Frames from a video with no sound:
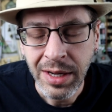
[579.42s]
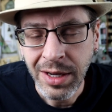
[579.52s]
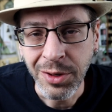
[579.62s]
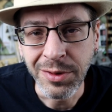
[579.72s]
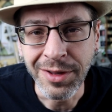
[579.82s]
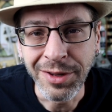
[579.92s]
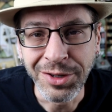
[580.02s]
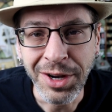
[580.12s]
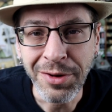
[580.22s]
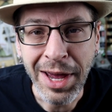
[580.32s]
using the
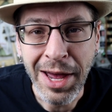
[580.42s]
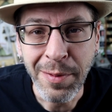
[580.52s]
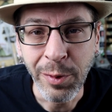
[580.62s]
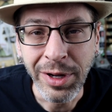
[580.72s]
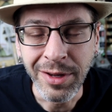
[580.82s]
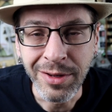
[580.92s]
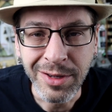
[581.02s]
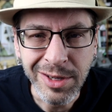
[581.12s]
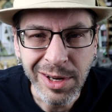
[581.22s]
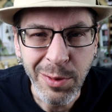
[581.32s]
gel cap, we can
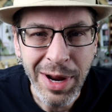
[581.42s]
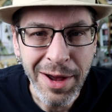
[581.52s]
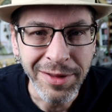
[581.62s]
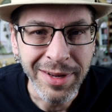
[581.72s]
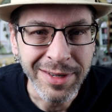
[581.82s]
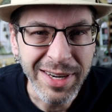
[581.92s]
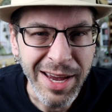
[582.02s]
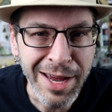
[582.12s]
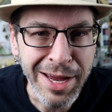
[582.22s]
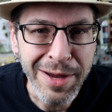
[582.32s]
slow down the
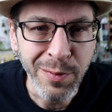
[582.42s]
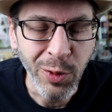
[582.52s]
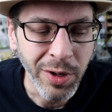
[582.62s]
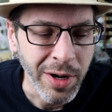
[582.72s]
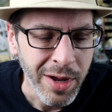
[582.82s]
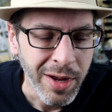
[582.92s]
time or